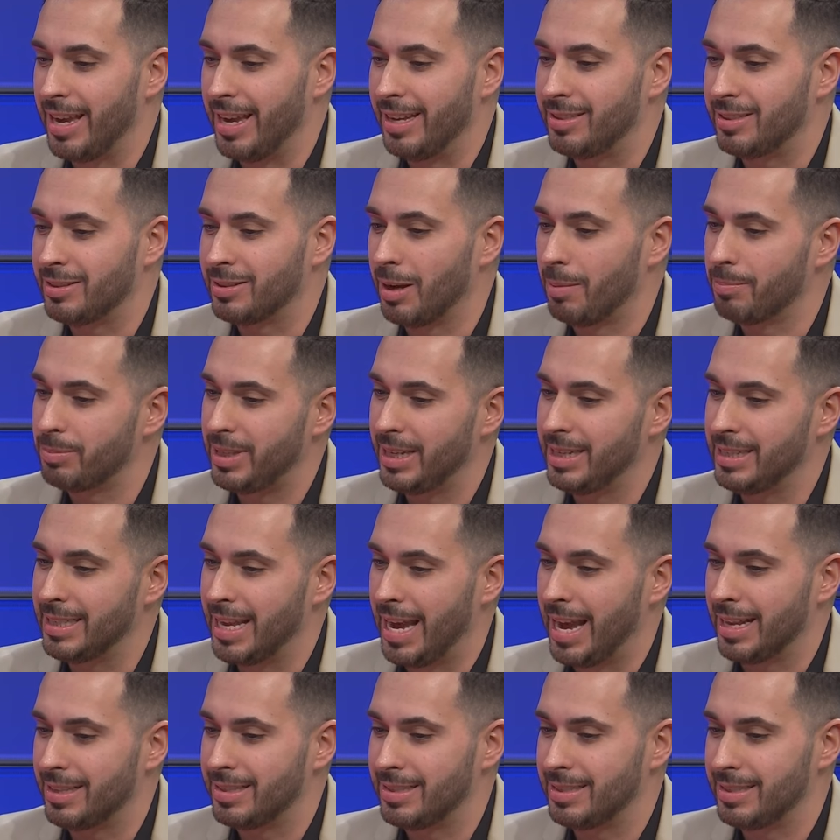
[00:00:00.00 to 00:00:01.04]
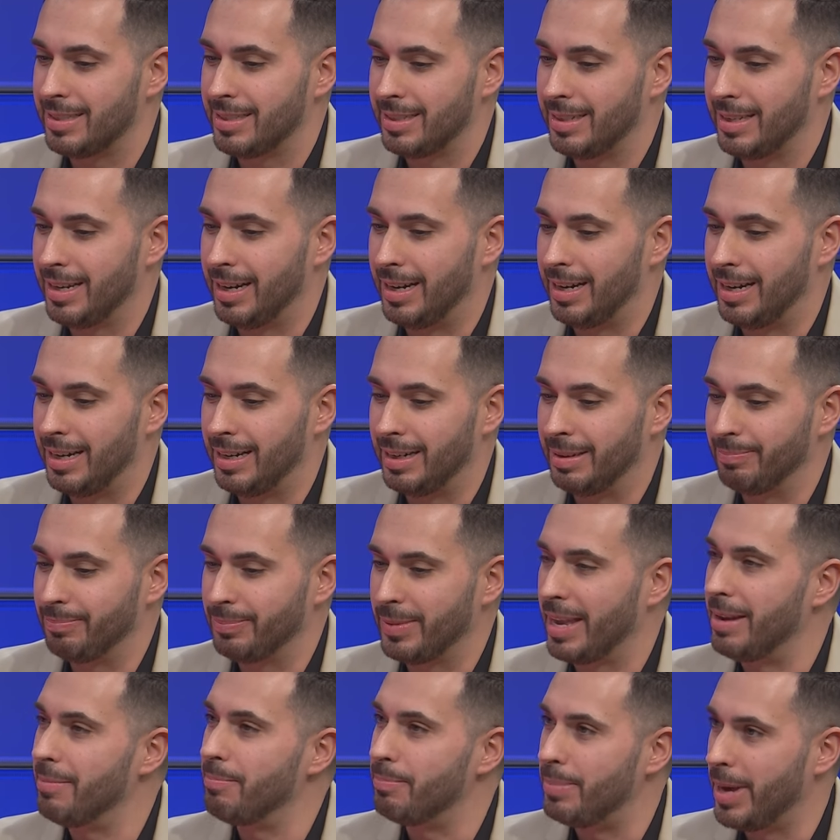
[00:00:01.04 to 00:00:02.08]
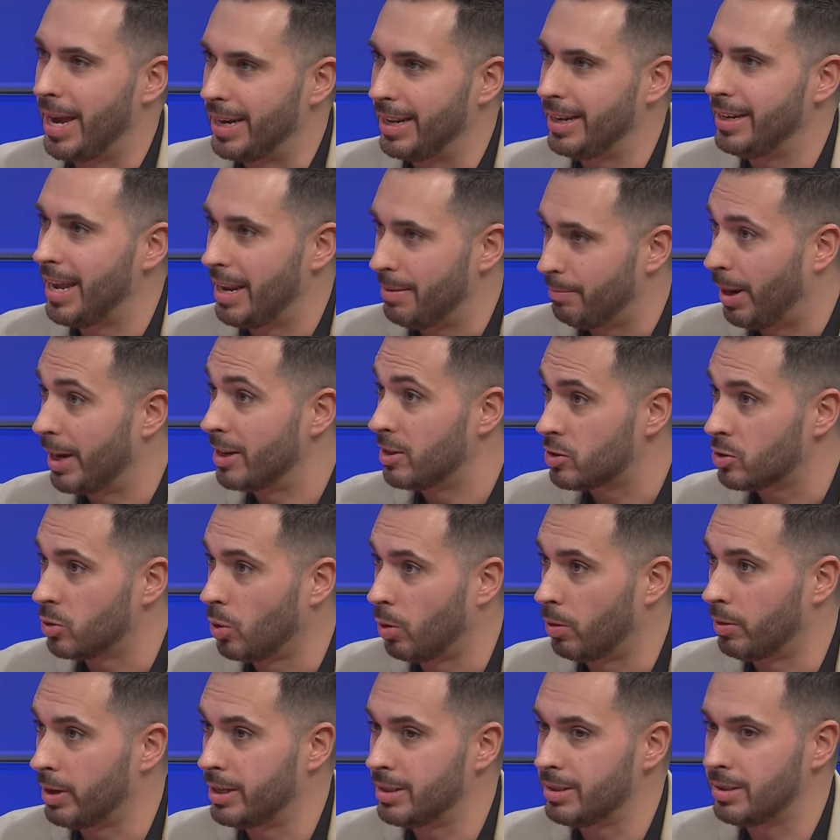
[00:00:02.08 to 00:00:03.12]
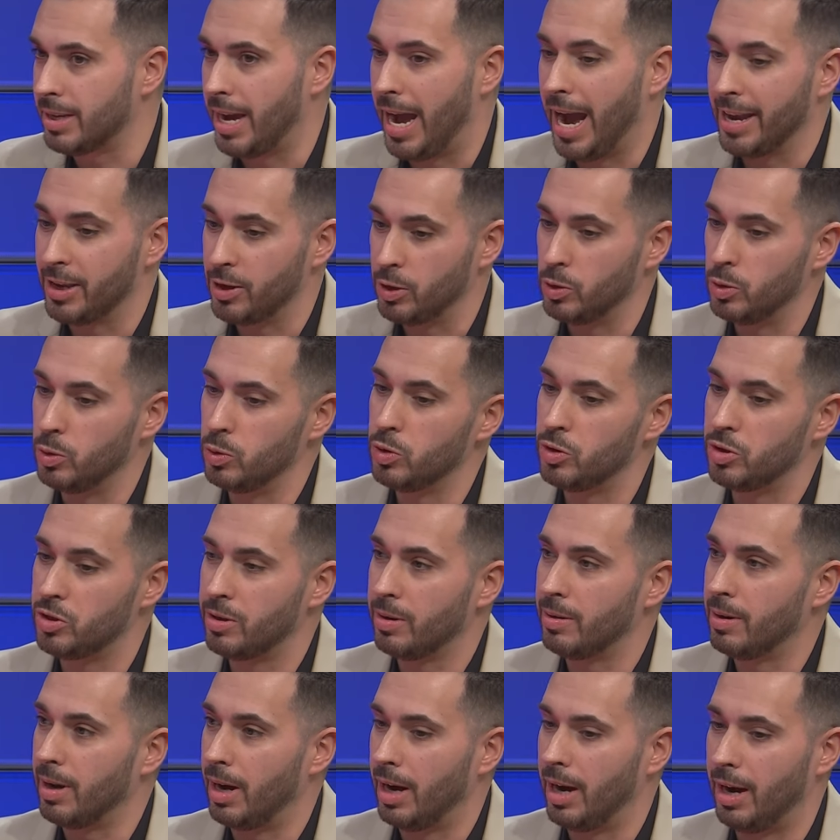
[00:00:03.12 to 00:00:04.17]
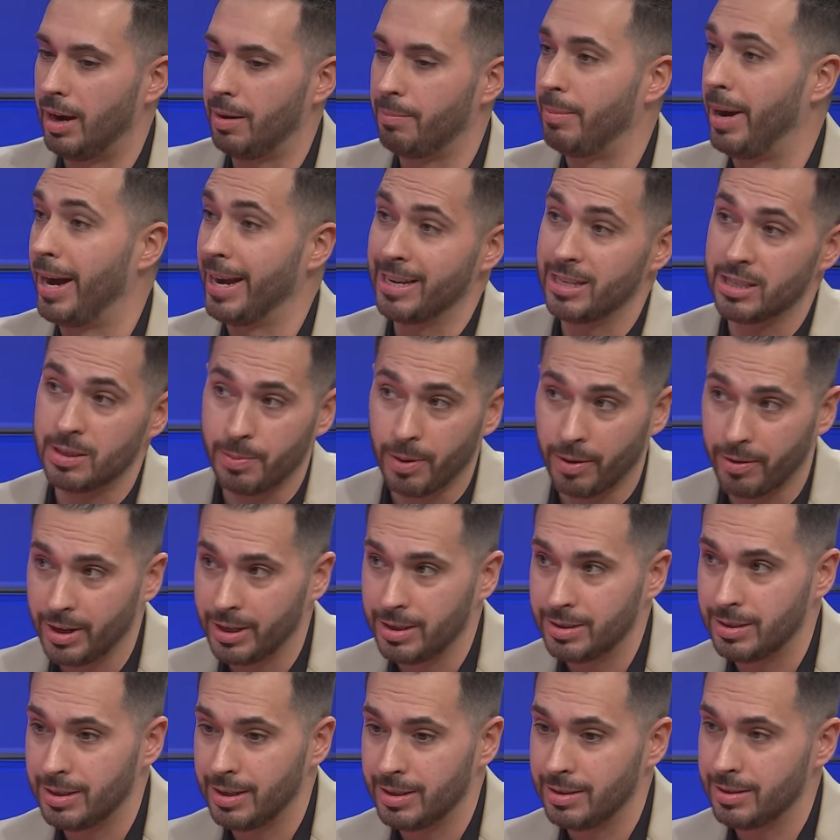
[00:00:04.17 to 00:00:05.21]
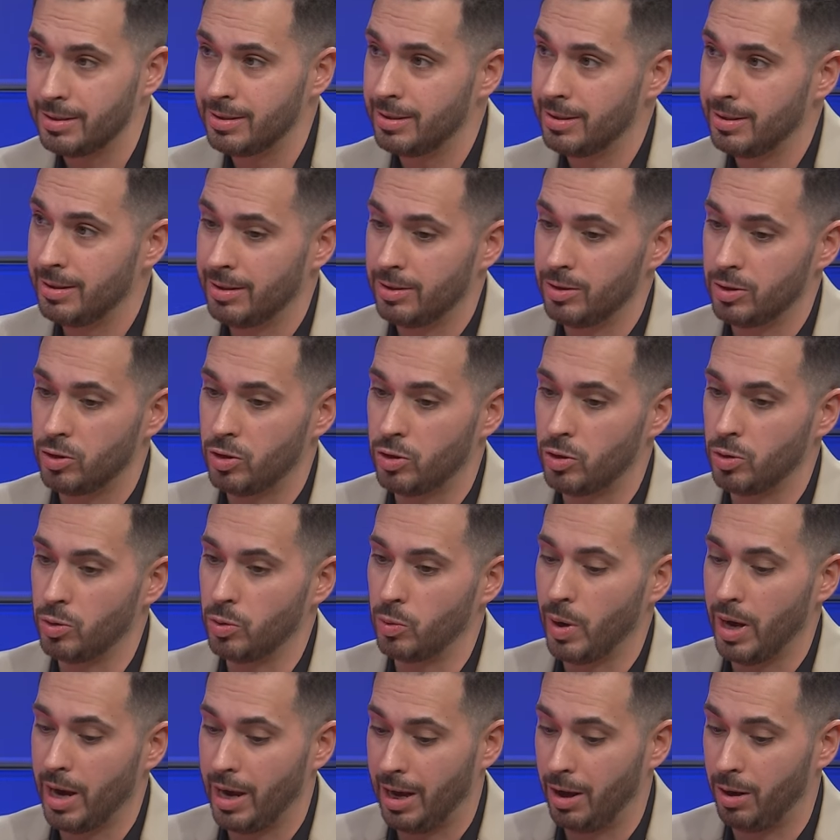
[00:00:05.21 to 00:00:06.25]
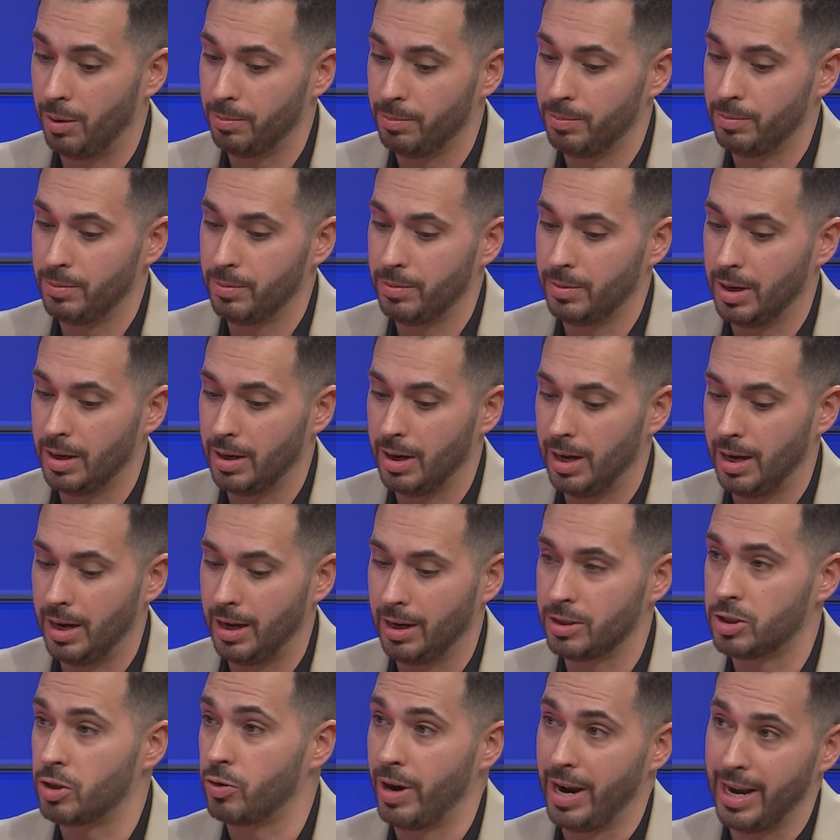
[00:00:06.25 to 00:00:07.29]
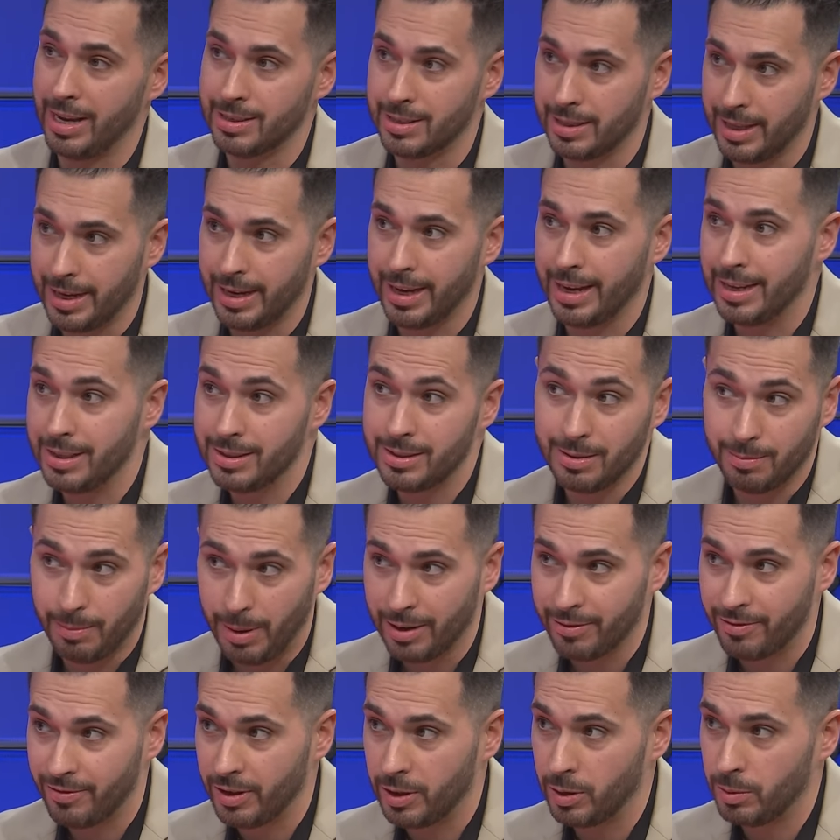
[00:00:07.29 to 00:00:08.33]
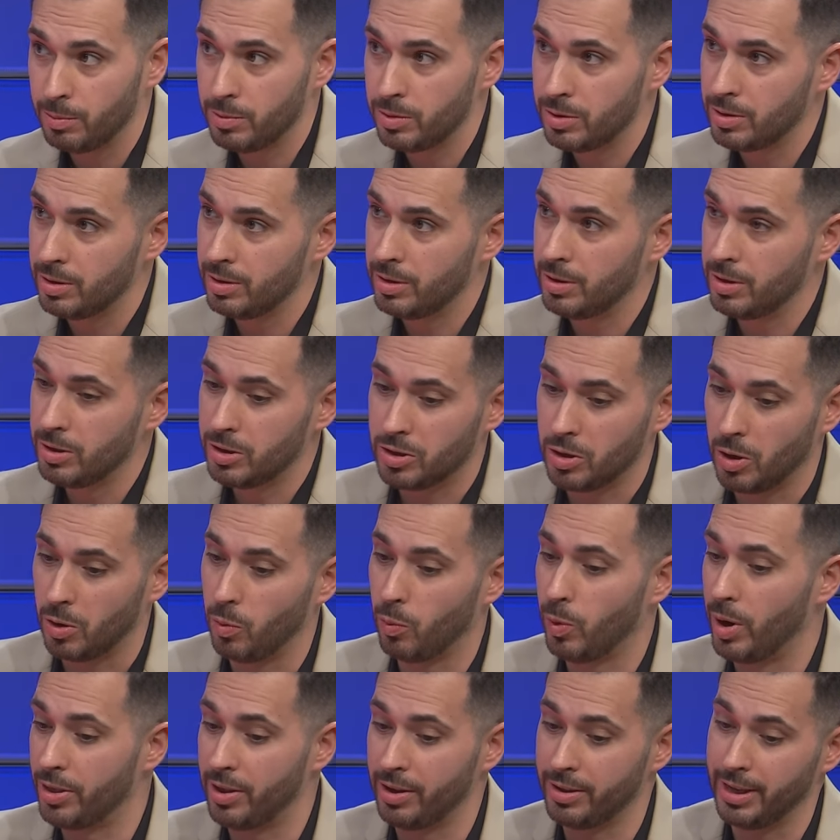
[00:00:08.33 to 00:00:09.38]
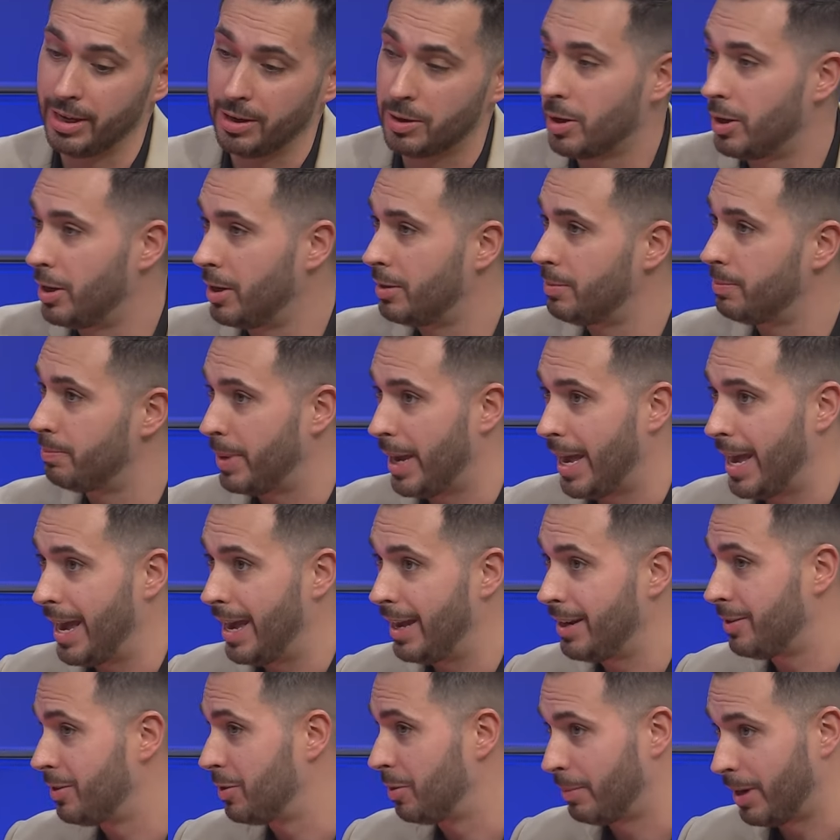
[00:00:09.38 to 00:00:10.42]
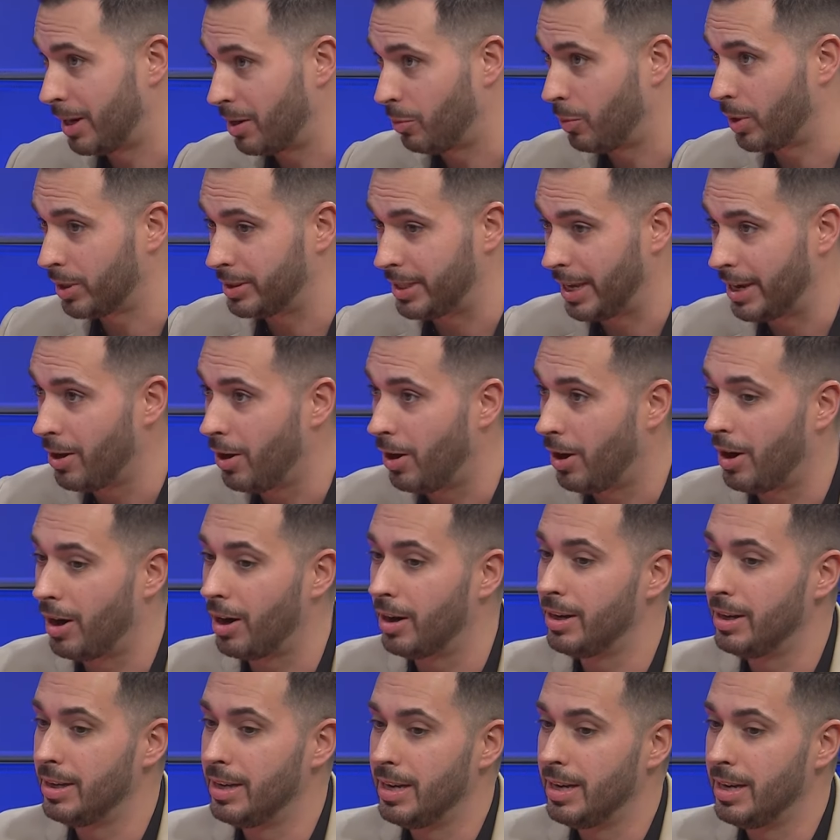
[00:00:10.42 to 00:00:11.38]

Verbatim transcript: it's something that's uh, embedded in my stories. I use uh, my experiences to help uh, translate into my films. So whether they're good, bad, no matter what they are,